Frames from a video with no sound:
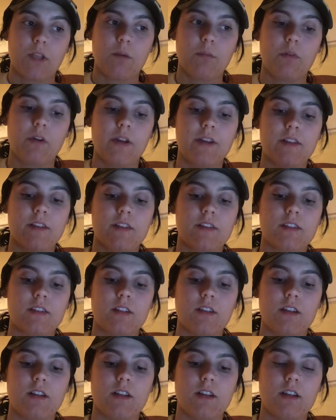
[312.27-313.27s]
place
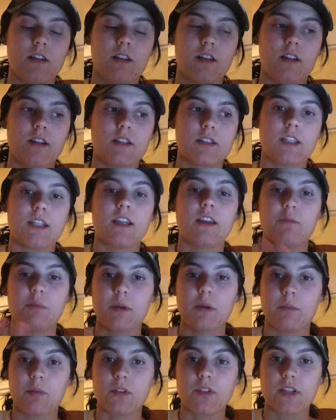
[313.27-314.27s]
to give
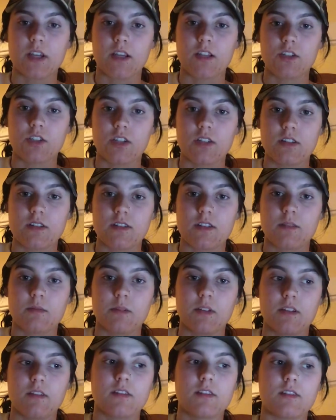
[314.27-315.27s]
people second chances
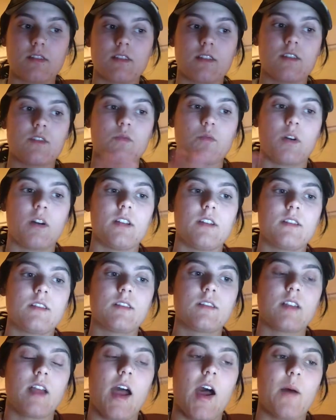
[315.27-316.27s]
because this is
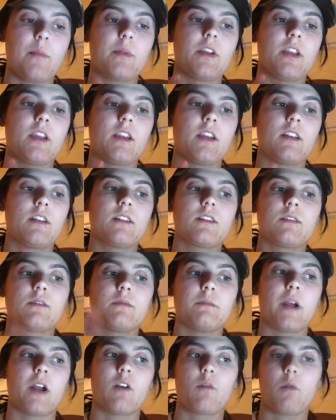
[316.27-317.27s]
what's happening.
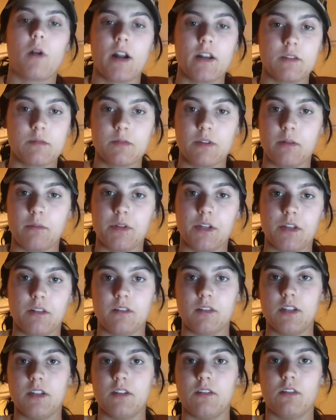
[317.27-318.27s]
Marijuana is becoming
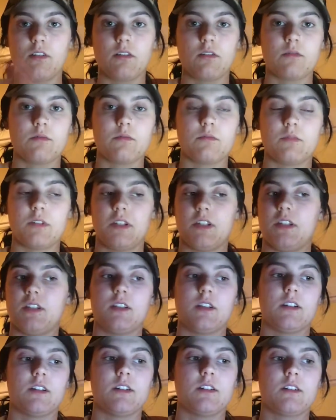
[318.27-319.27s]
illegal. We need
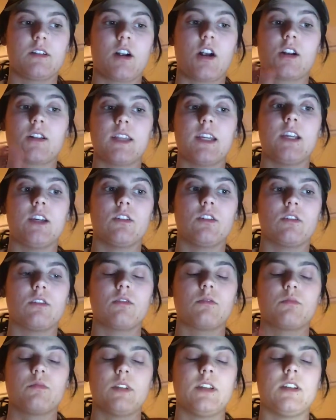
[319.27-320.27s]

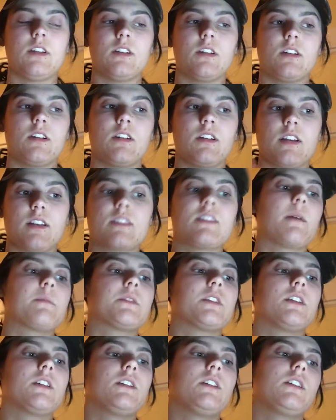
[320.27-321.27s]
to
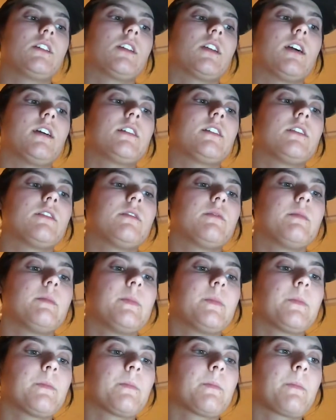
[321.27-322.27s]
accept it and kind of
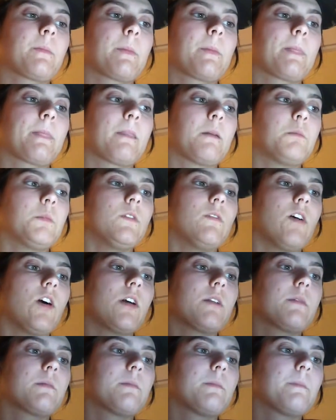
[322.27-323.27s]
move
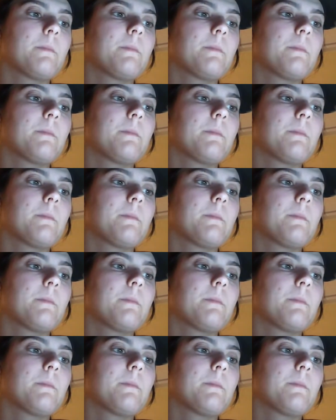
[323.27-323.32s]
on.